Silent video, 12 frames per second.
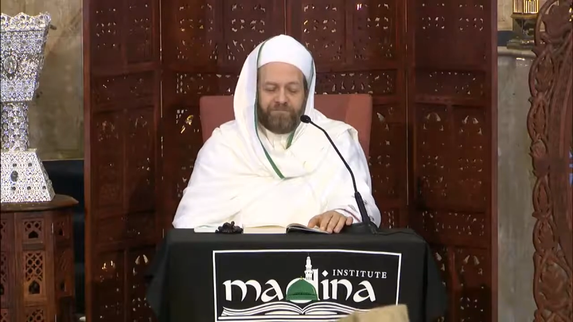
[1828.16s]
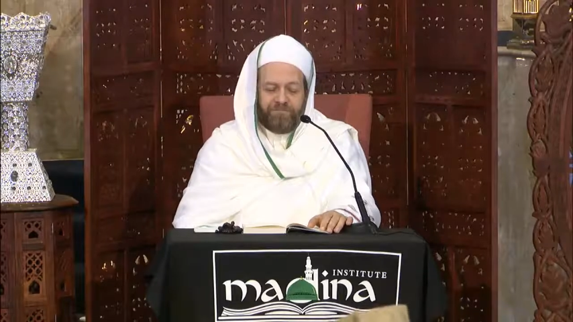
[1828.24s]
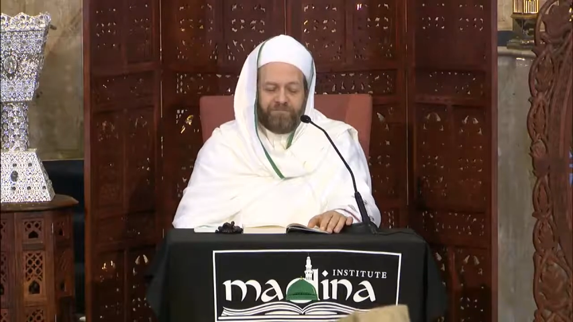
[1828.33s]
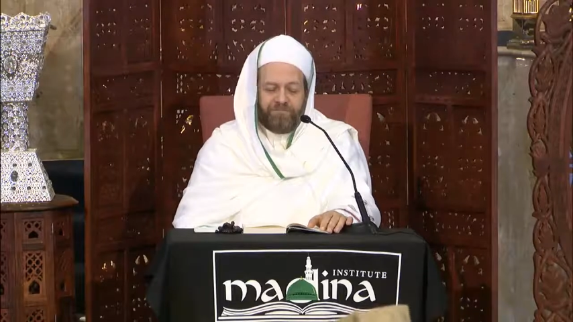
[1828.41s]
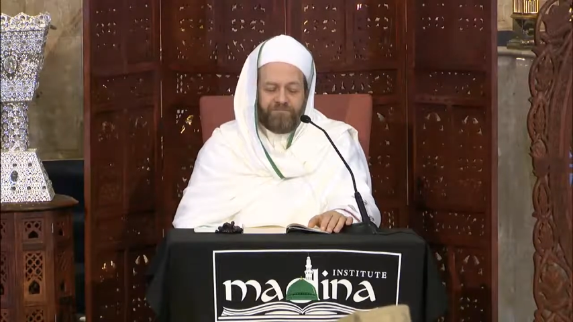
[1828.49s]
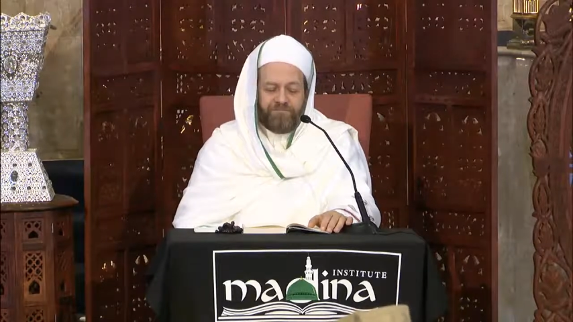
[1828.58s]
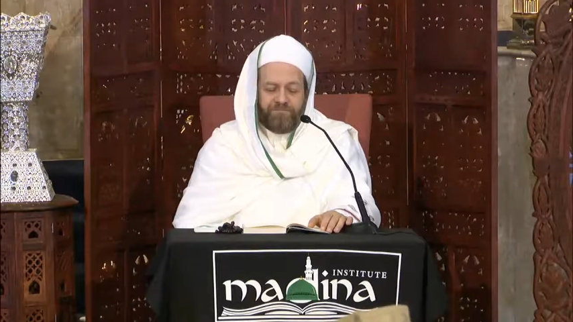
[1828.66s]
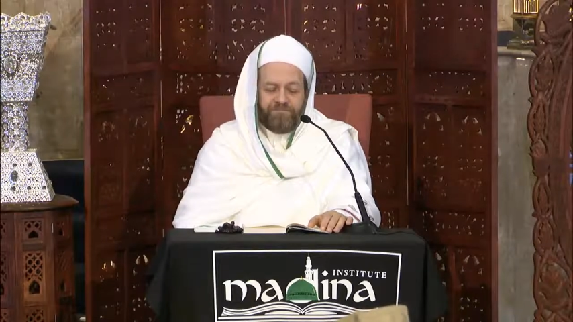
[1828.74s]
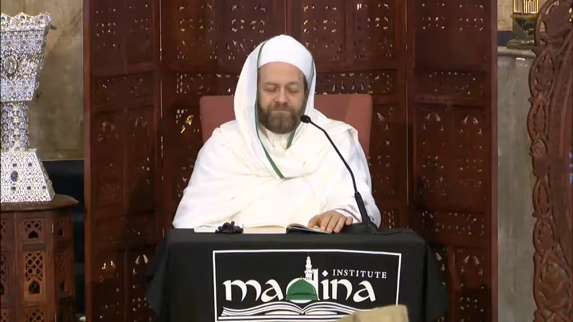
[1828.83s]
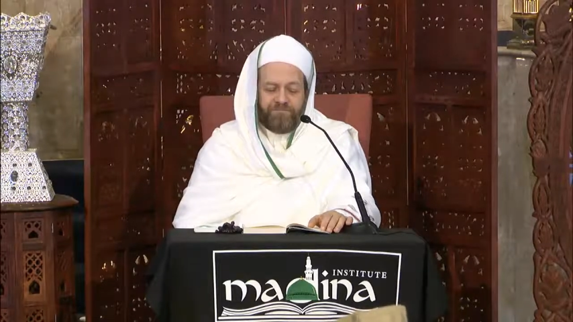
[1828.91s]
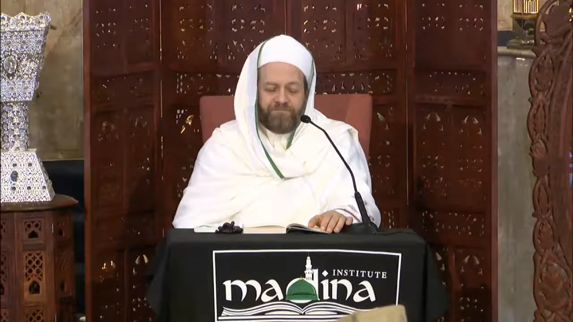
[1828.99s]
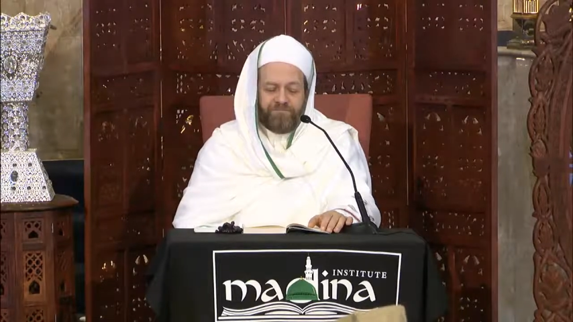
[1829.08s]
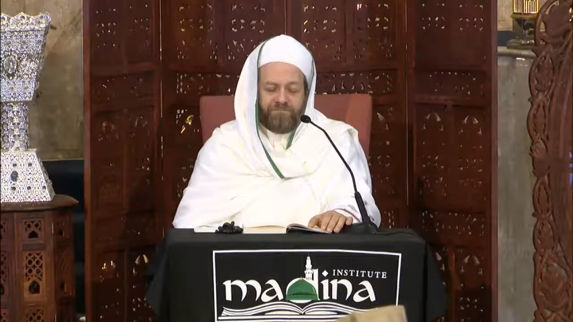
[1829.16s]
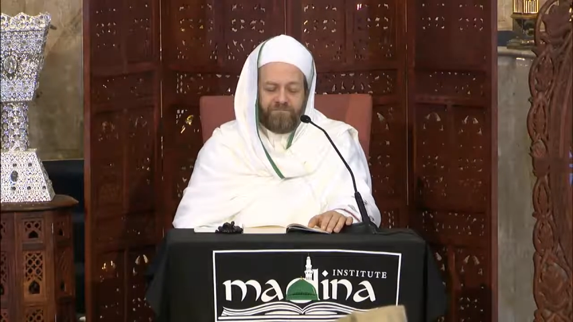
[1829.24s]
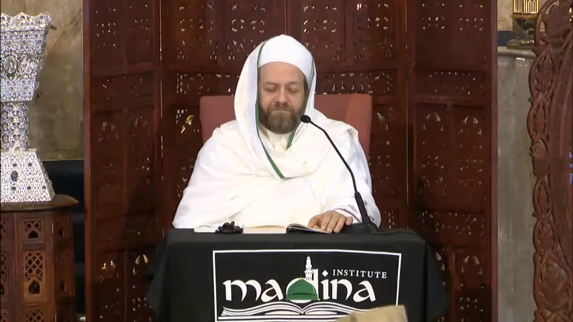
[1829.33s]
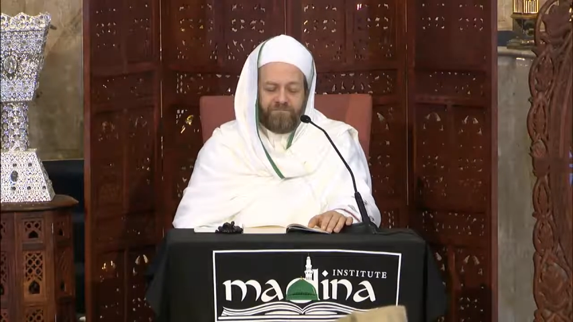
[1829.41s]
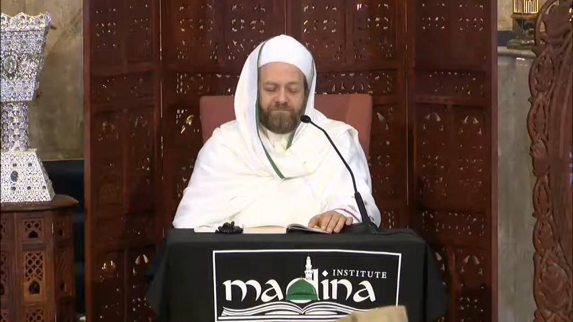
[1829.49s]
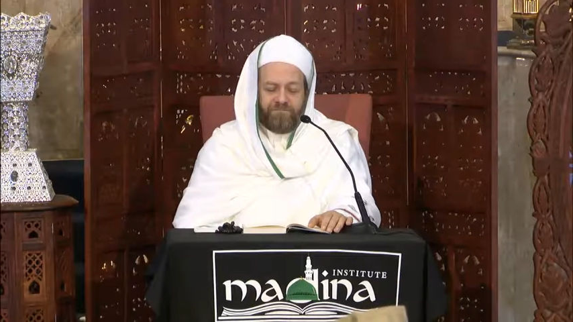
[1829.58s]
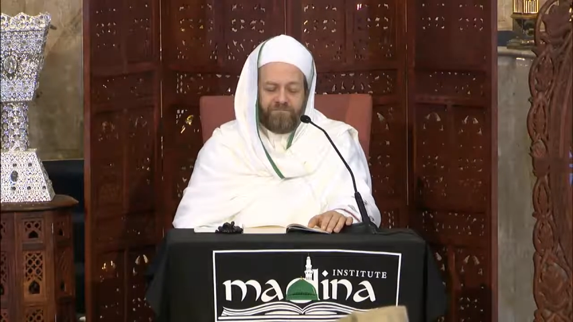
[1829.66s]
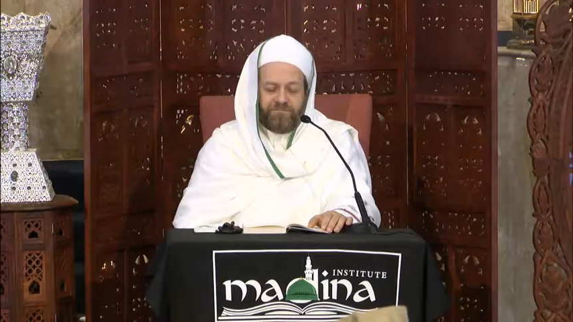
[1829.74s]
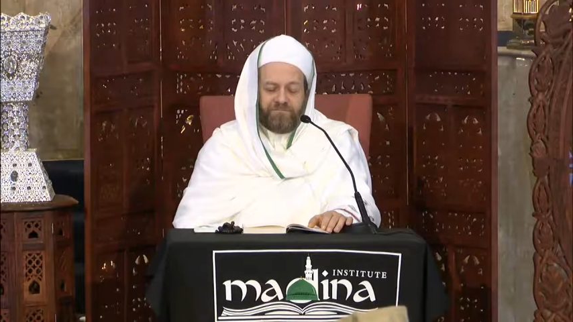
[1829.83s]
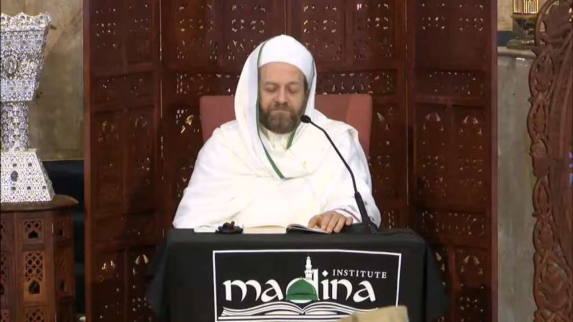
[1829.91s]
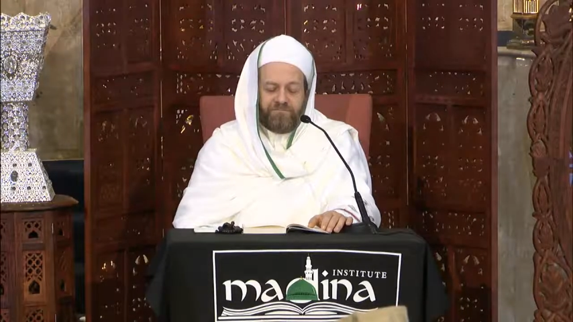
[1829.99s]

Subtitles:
[no speech]